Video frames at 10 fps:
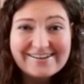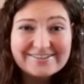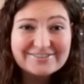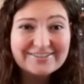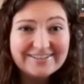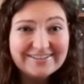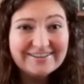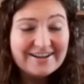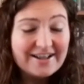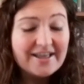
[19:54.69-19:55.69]
actually,
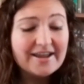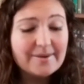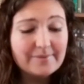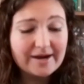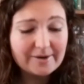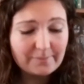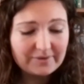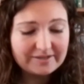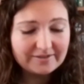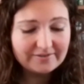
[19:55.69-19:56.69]
in my
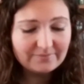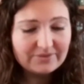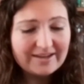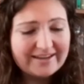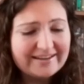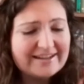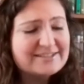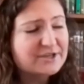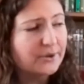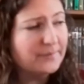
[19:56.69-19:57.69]
opinion. It had
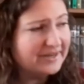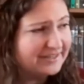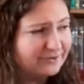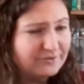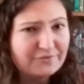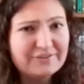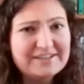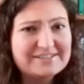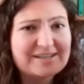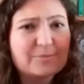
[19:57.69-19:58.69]
so many good
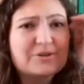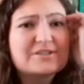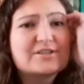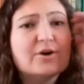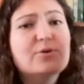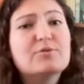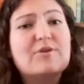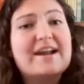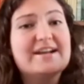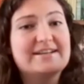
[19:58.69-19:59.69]
things. It was so
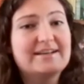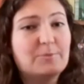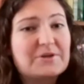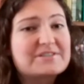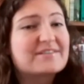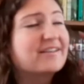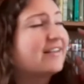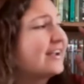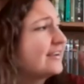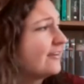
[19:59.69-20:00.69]
great. It was
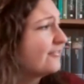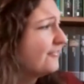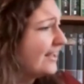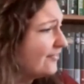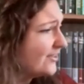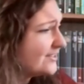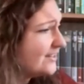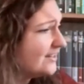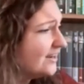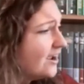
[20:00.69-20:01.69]
like a
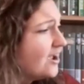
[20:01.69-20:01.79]
fantasy